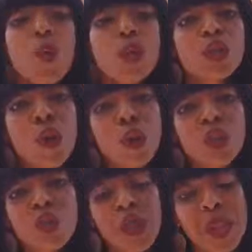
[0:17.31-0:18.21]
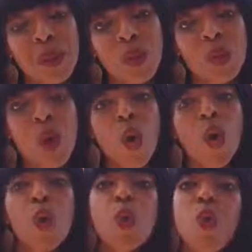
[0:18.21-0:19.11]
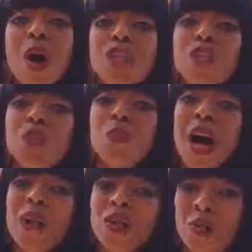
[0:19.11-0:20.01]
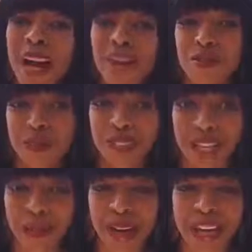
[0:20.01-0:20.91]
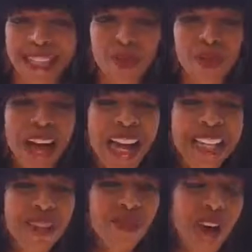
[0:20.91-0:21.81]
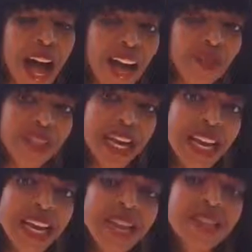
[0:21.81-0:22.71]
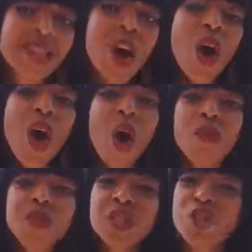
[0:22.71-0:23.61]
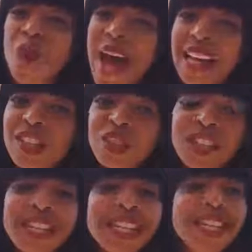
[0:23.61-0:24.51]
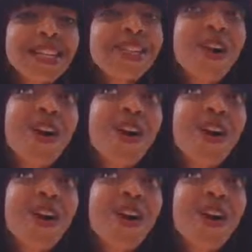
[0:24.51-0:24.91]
We're talking to people who want to bounce back from setbacks. We've had 5 days of strategies,